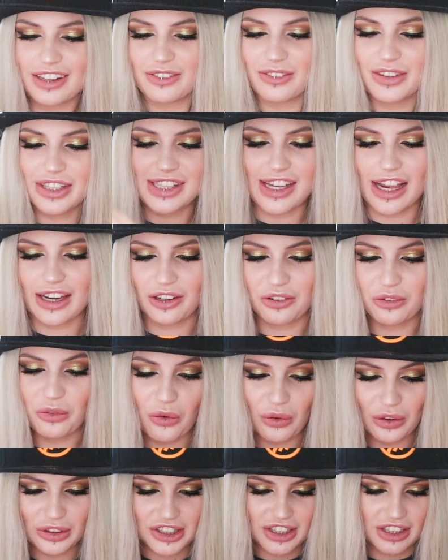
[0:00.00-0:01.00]
Micellar
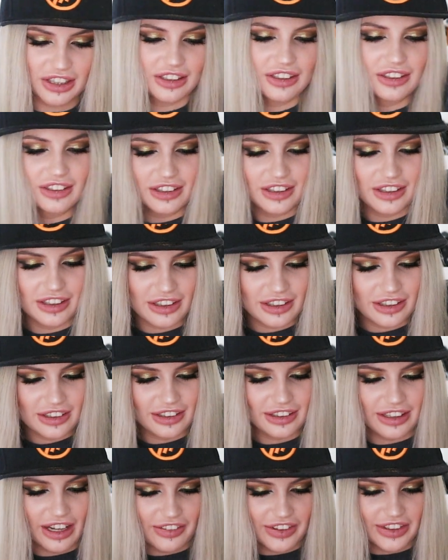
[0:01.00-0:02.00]
water
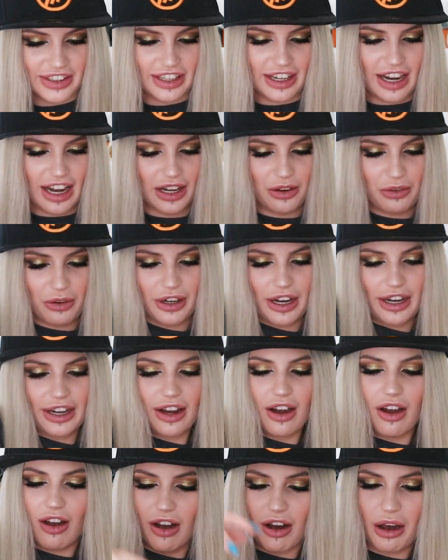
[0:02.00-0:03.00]
never did anyone
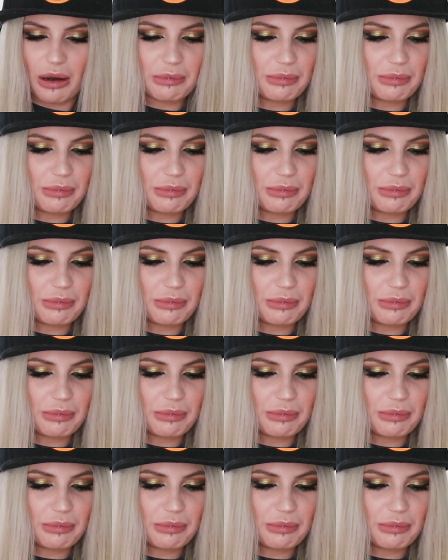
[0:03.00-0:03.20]
any harm.